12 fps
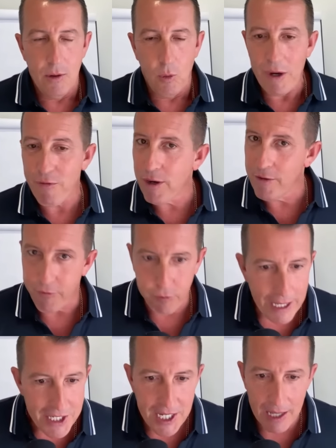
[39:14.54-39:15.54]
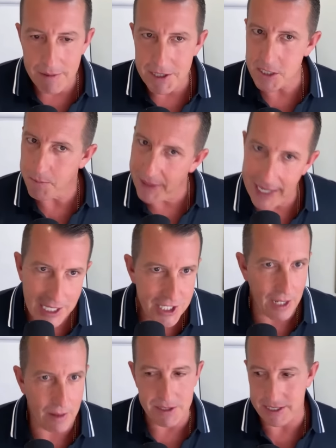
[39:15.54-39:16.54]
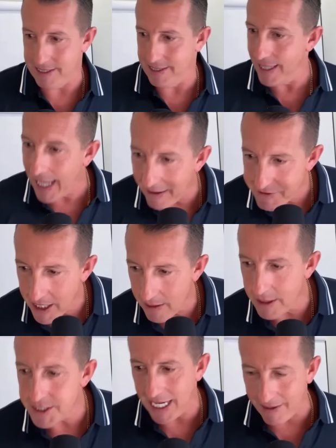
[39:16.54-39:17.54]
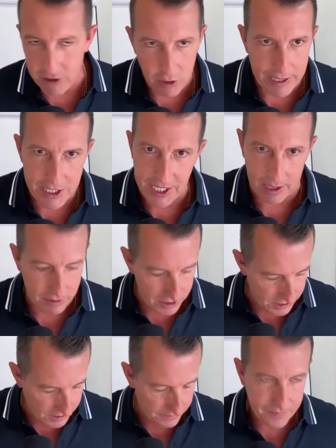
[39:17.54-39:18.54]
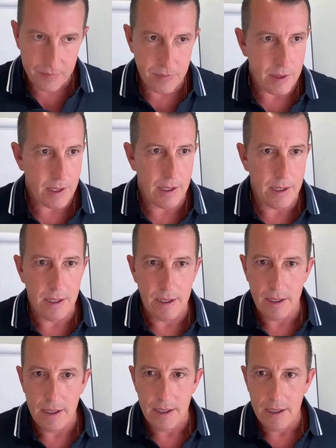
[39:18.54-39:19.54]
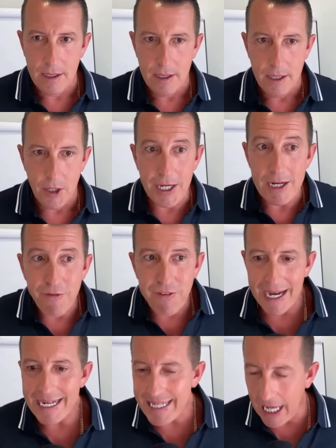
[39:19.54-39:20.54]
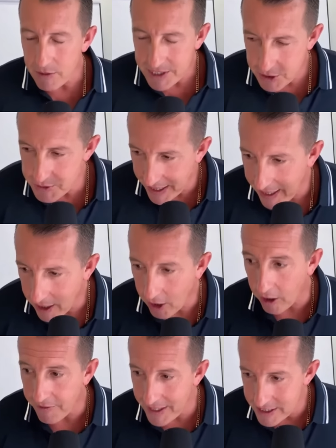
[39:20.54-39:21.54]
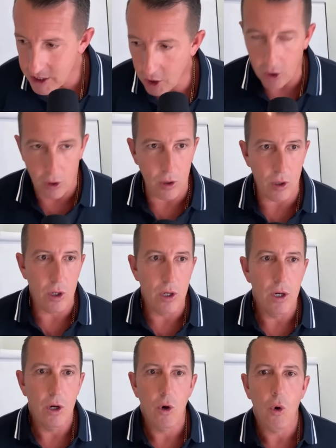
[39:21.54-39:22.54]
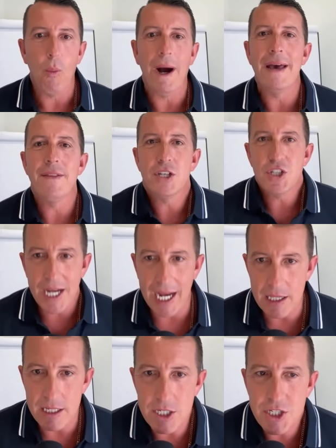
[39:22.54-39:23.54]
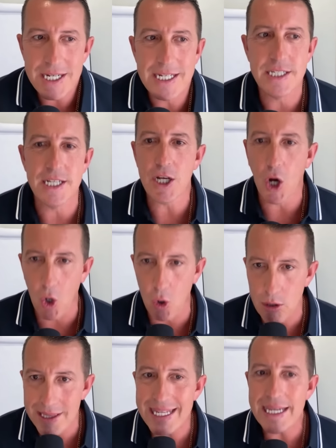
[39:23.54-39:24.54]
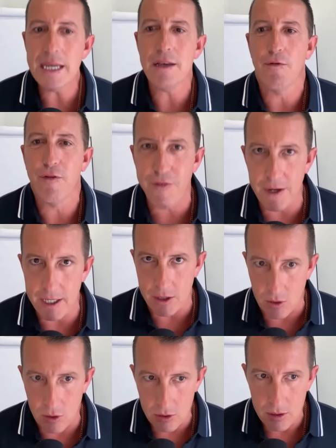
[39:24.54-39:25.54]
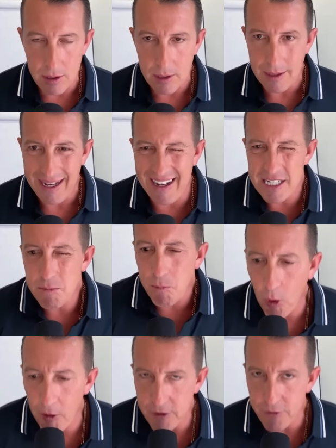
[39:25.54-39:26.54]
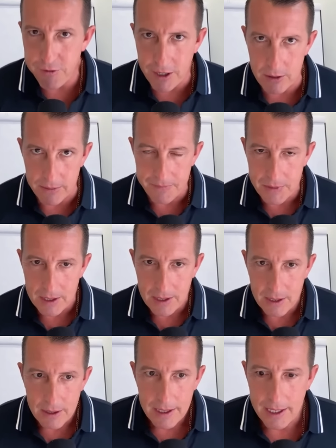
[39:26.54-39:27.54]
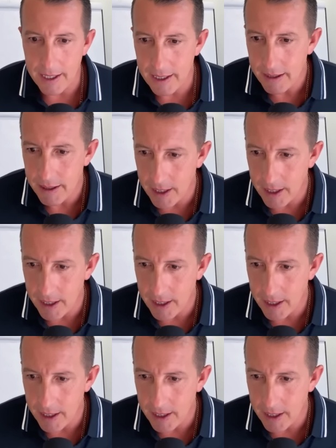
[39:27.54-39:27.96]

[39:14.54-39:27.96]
We've run free challenges, paid challenges, live challenge, evergreen challenges. You're going to find out today on this call why the challenge is the only funnel, and it's more than a funnel. Okay.